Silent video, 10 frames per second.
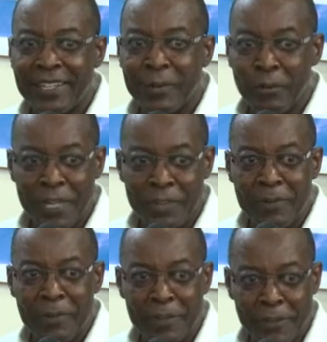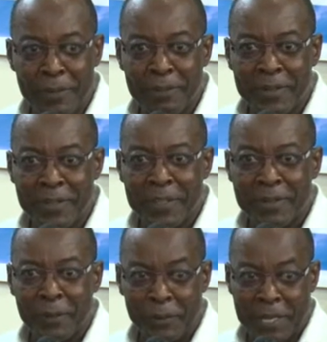you'll give him the same,
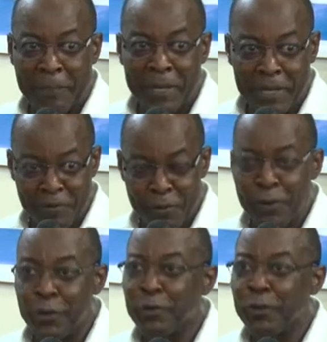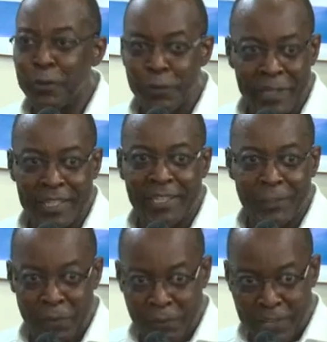because if you go to the
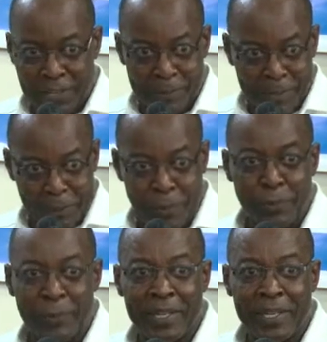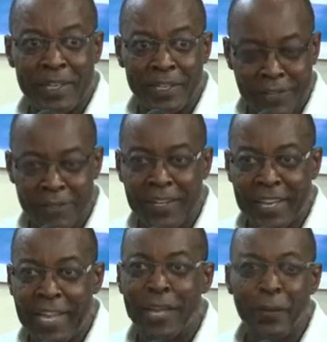test, you'll find the person to be deserving
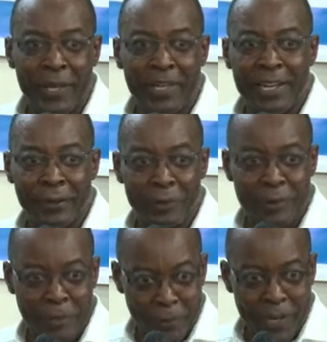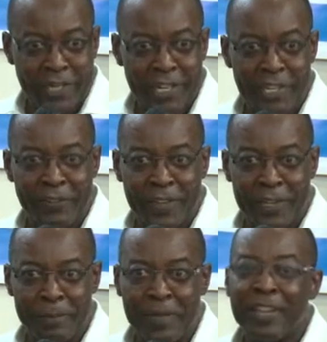anyway, but you can't identify
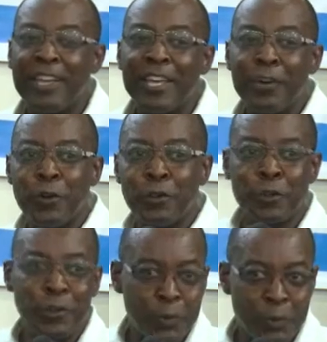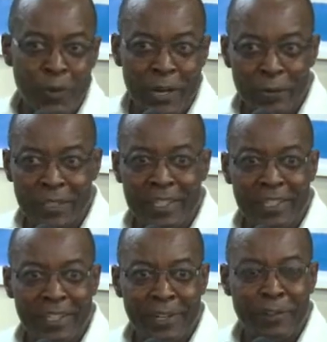him. He goes to Kisumu
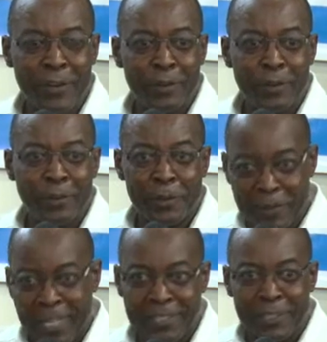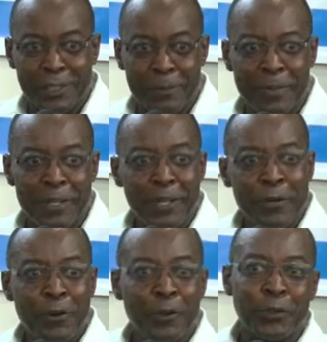County Referral Hospital, does the same,
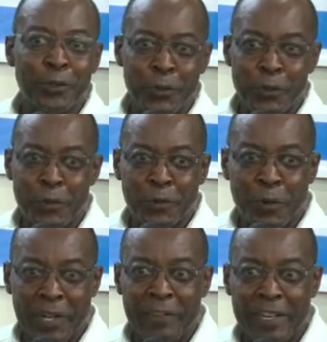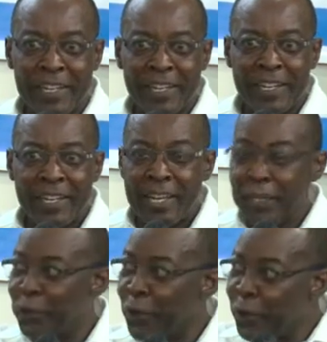goes to wherever,
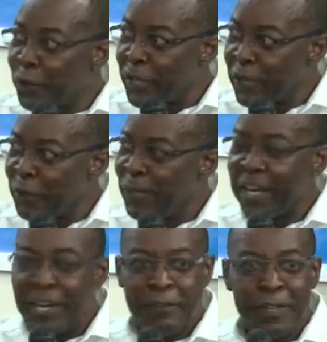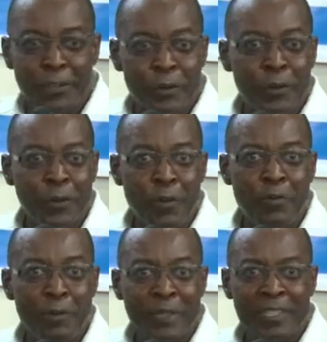and so he will have his own home
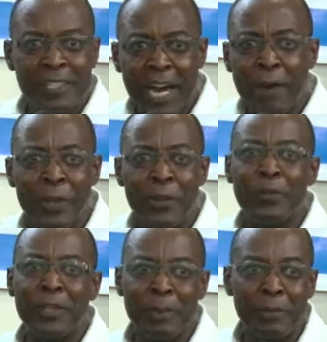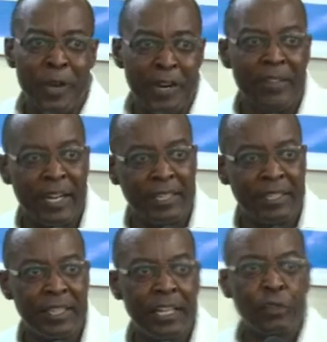pharmacies. How many of these people have
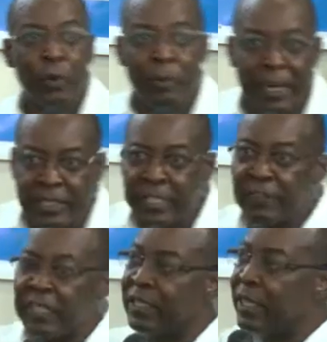that? So we must invest